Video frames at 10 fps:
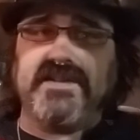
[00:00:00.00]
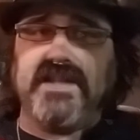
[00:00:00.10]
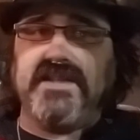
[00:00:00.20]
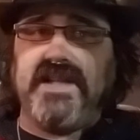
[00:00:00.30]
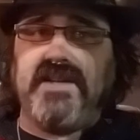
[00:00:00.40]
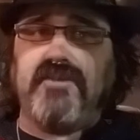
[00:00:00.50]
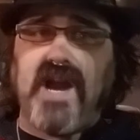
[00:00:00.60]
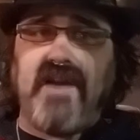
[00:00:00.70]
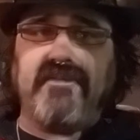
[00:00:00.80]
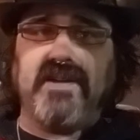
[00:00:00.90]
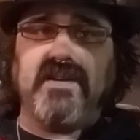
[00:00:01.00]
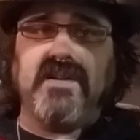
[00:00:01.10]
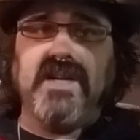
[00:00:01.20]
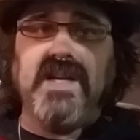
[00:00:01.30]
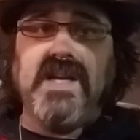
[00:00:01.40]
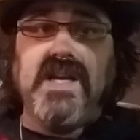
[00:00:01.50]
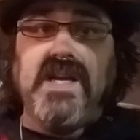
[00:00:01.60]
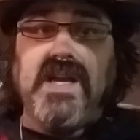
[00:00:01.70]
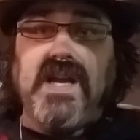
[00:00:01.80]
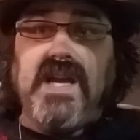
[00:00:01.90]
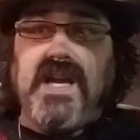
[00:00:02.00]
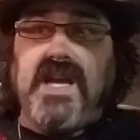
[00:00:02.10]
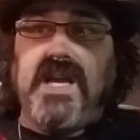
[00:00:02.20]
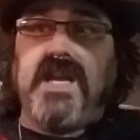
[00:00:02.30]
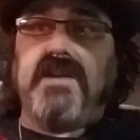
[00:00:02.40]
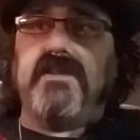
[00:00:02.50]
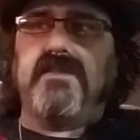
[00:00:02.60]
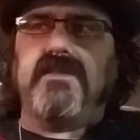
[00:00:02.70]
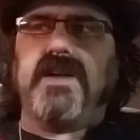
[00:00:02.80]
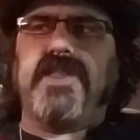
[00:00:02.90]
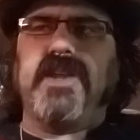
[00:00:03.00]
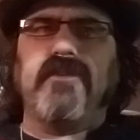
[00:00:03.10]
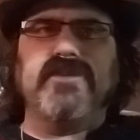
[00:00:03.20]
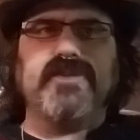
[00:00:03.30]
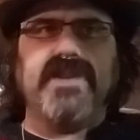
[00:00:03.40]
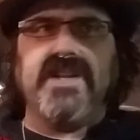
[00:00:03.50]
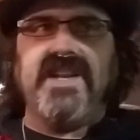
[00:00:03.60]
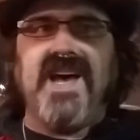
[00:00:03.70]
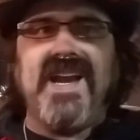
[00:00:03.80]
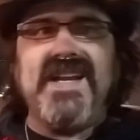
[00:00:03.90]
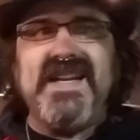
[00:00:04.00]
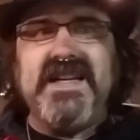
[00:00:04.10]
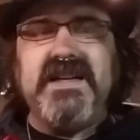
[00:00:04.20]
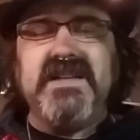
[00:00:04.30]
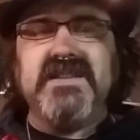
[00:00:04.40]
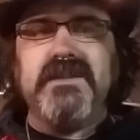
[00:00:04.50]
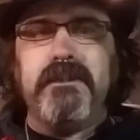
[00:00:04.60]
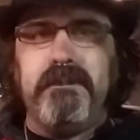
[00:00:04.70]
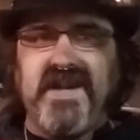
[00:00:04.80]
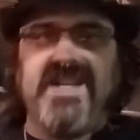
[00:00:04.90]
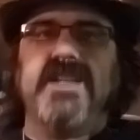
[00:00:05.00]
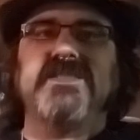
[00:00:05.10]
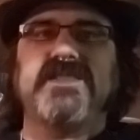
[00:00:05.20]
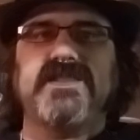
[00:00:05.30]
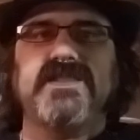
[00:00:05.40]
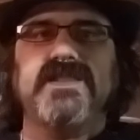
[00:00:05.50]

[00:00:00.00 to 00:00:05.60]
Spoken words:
that need grafting. And I think it was within 90 minutes,